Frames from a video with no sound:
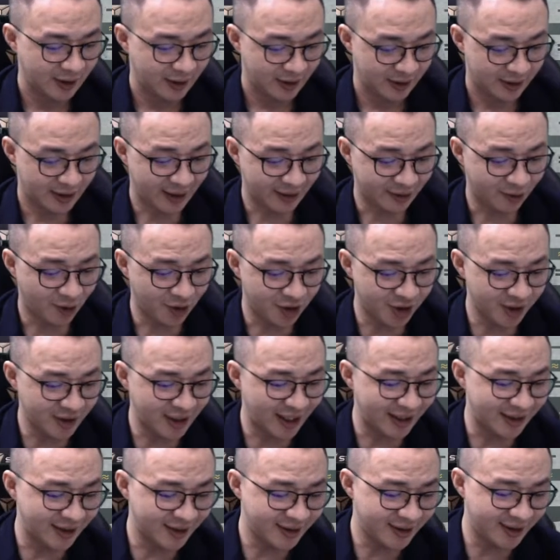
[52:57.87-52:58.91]
The question
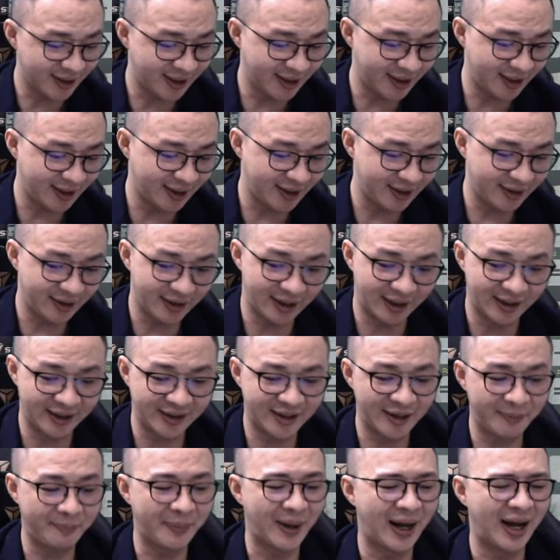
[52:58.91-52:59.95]
doesn't say, yeah, they say
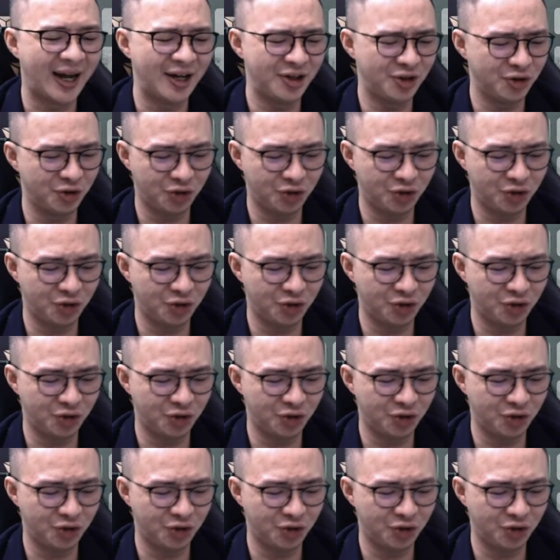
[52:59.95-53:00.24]
pi u